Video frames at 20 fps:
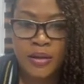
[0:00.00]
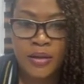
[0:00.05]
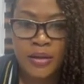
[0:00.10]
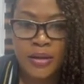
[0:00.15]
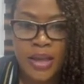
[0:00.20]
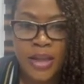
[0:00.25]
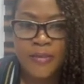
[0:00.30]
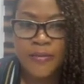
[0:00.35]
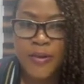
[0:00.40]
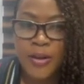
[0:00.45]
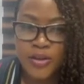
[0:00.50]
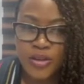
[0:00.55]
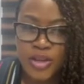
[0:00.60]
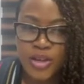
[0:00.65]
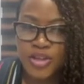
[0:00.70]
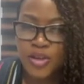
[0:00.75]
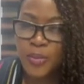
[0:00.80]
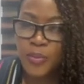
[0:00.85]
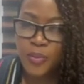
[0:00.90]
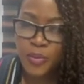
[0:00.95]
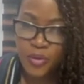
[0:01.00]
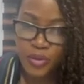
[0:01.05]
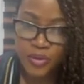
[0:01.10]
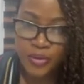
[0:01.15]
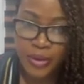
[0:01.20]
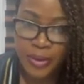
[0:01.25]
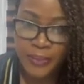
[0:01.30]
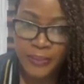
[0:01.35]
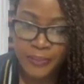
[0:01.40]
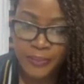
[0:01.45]
a foundation
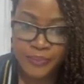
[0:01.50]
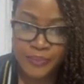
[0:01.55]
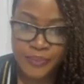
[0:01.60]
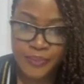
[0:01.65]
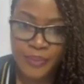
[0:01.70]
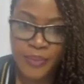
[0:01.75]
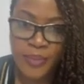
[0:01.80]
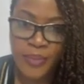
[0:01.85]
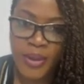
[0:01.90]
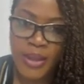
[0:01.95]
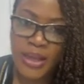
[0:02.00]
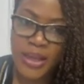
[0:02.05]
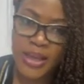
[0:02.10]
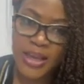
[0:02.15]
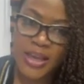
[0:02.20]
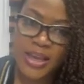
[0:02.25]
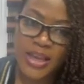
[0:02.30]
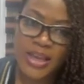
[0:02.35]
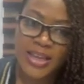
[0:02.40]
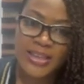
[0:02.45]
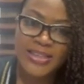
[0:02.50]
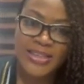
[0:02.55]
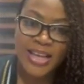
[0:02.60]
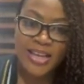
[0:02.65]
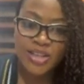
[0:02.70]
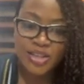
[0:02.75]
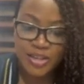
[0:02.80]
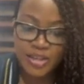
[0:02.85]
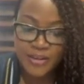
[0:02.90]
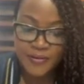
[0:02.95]
program is
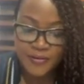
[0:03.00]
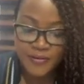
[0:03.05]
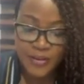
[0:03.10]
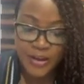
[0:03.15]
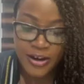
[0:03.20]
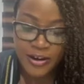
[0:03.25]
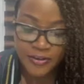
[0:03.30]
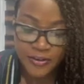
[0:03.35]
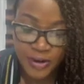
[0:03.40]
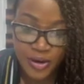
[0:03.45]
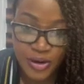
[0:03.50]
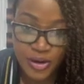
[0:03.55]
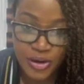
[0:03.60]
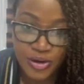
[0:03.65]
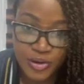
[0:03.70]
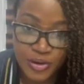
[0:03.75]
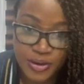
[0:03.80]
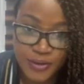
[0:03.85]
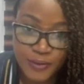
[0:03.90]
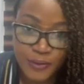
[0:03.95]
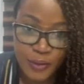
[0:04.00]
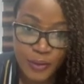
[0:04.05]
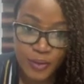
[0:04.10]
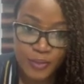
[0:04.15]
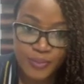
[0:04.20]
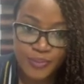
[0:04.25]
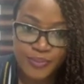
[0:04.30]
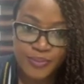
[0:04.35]
actually very, very useful,